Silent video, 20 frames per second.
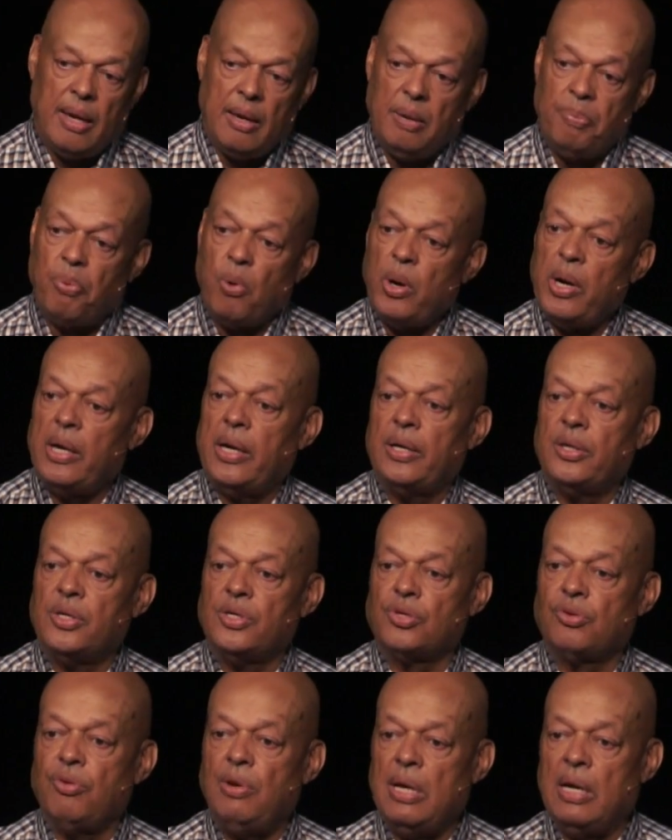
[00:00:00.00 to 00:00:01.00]
And he pointed at
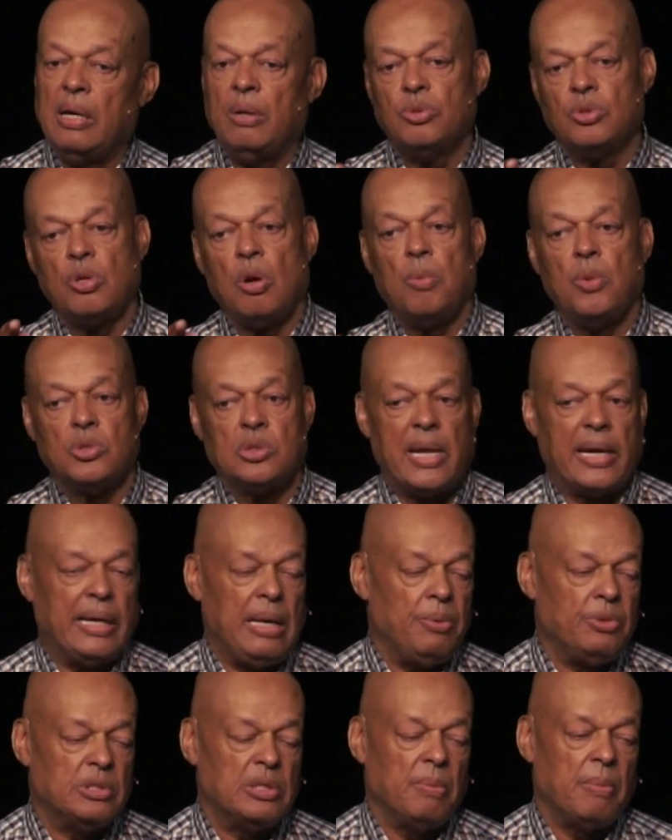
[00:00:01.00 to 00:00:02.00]
the screen, and it was almost like
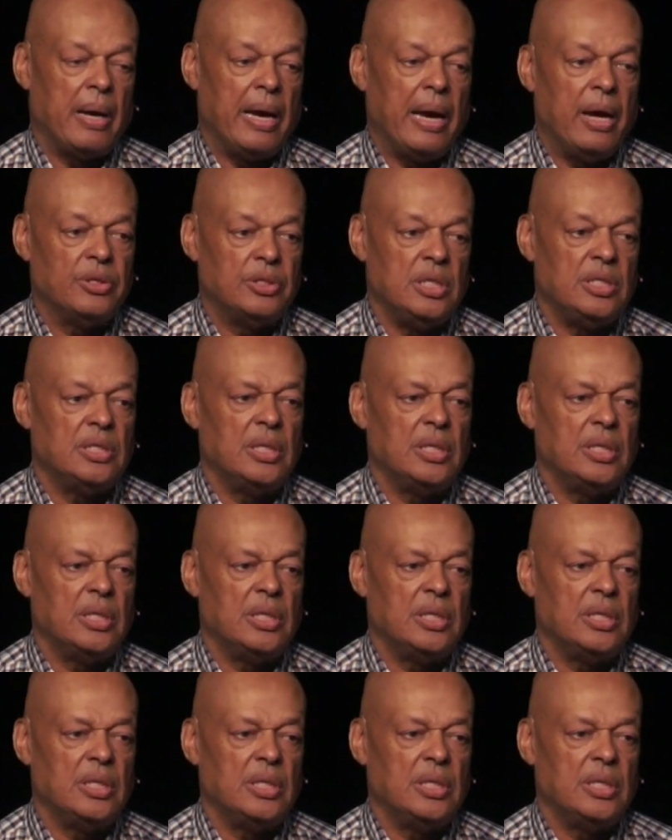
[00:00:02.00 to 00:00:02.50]
he was in my house.